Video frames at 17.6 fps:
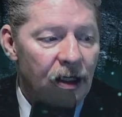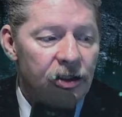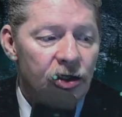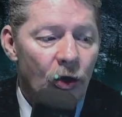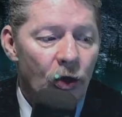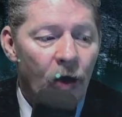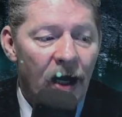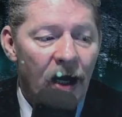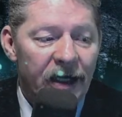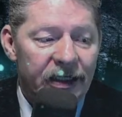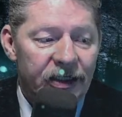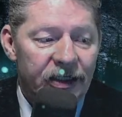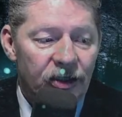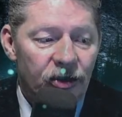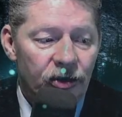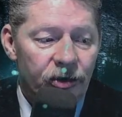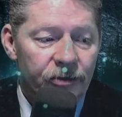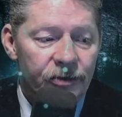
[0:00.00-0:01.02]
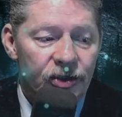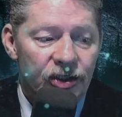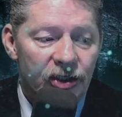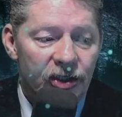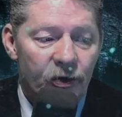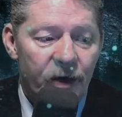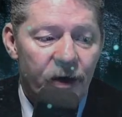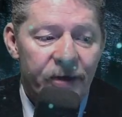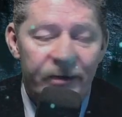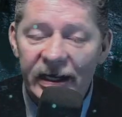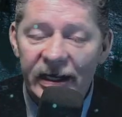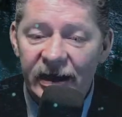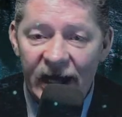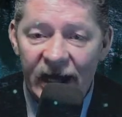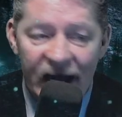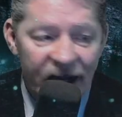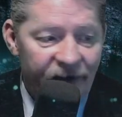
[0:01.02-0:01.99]
To what and whom should we be
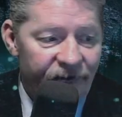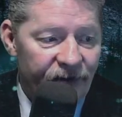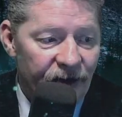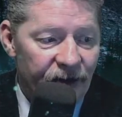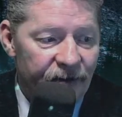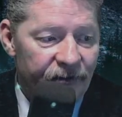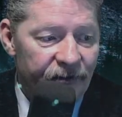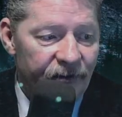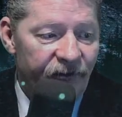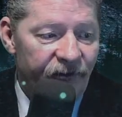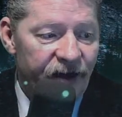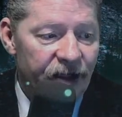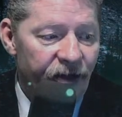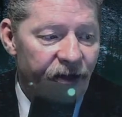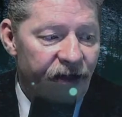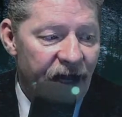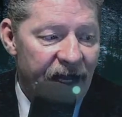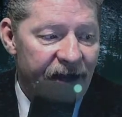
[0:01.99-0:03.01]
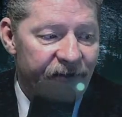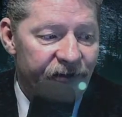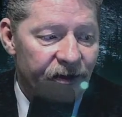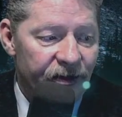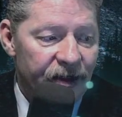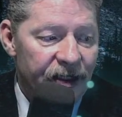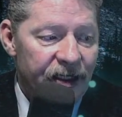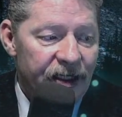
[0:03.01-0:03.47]
thankful? Feel thankful.